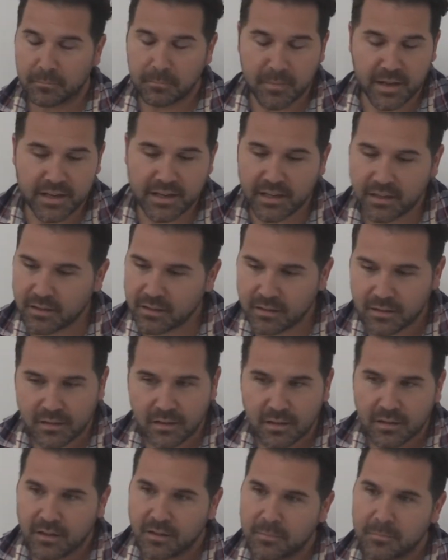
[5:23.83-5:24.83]
Many,
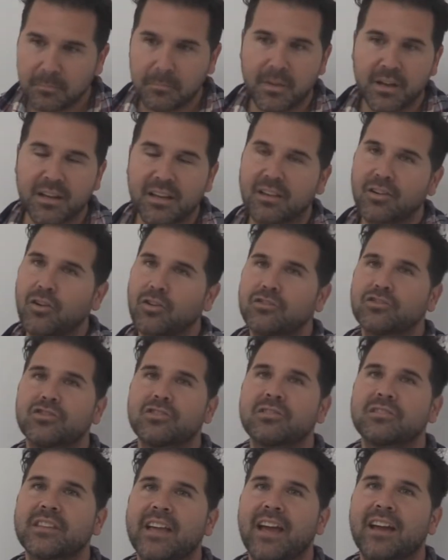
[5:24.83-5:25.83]
many
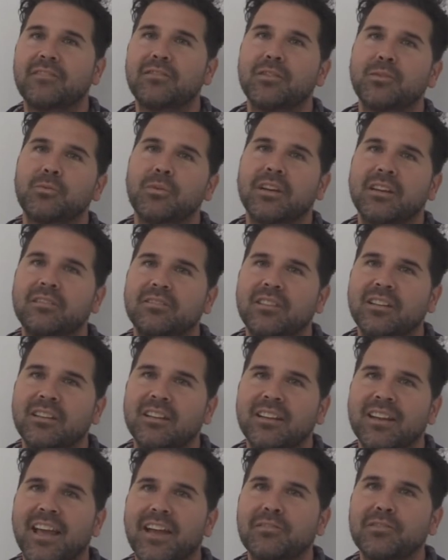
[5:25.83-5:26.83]
cultures have the raven
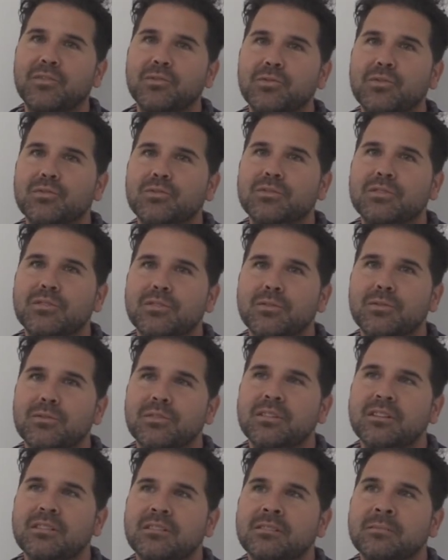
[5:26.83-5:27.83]
and have their own
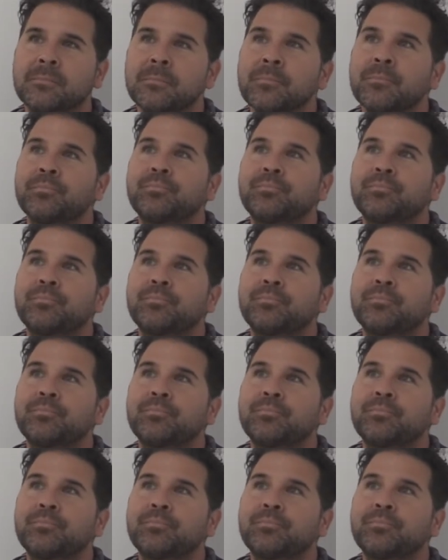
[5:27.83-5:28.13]
stories,